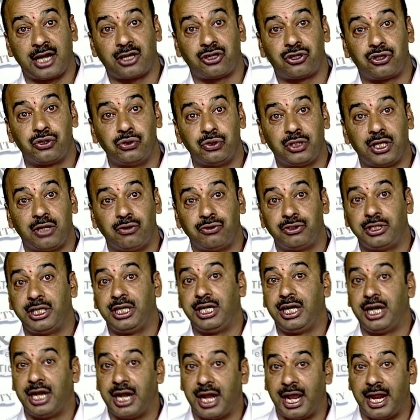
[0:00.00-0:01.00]
Act
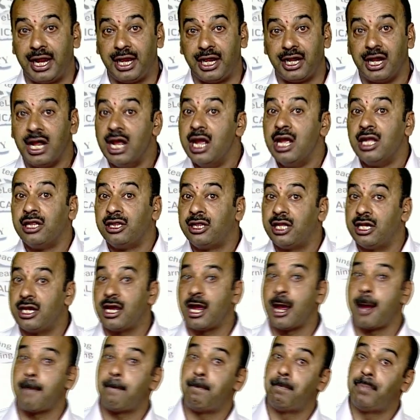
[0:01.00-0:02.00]
2009,
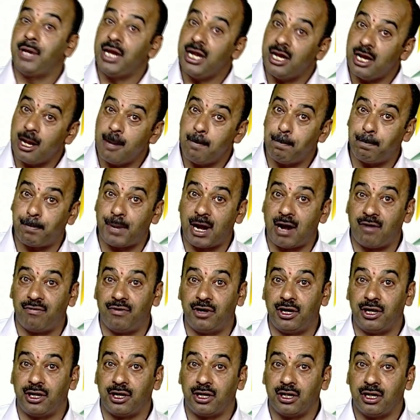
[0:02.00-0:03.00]
they have been
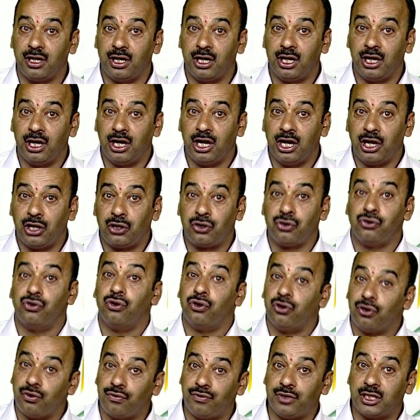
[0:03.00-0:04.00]
empowered
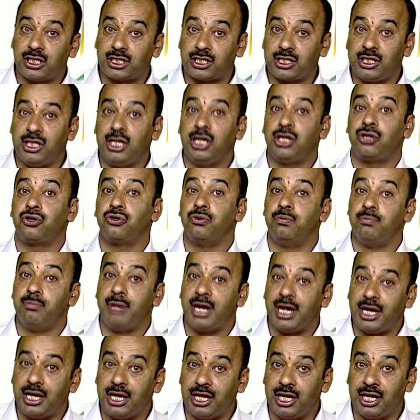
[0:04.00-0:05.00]
to oversee, to
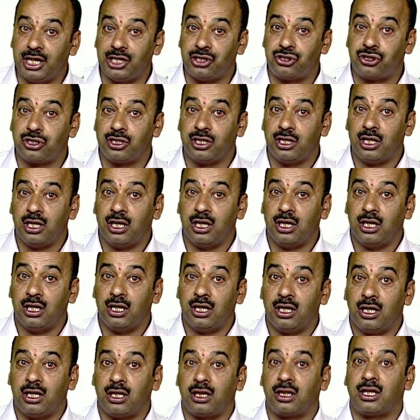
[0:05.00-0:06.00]
manage
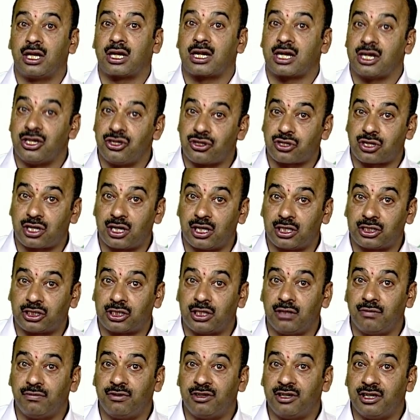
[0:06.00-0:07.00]
the
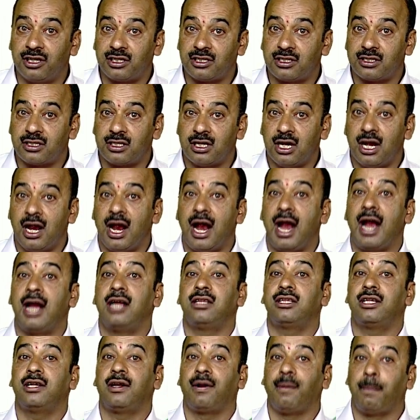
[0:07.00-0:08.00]
construction works
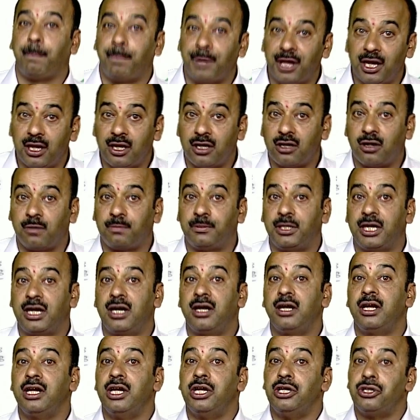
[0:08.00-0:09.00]
and the repair of
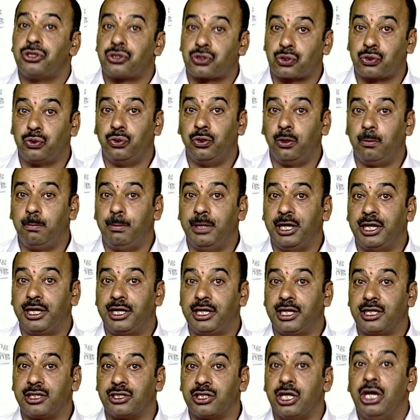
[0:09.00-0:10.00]
the school
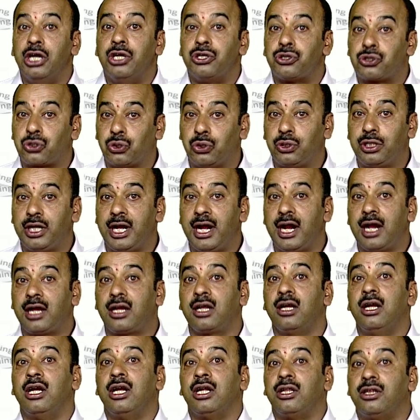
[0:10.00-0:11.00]
buildings so
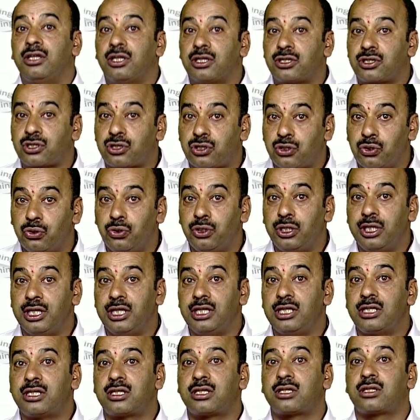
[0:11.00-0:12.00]
that the
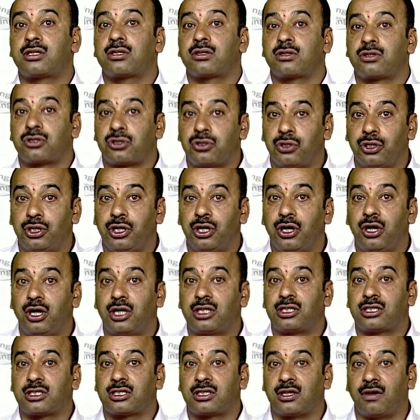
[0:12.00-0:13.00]
students should
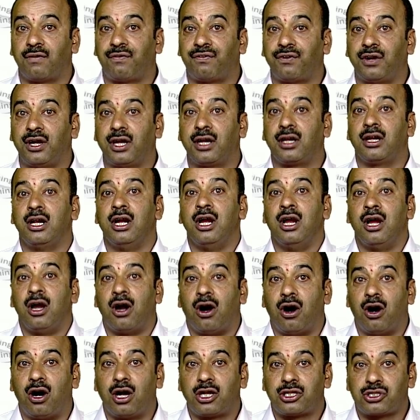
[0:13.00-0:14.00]
not suffer
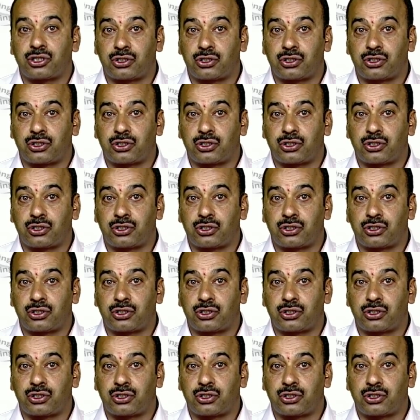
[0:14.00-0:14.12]
or,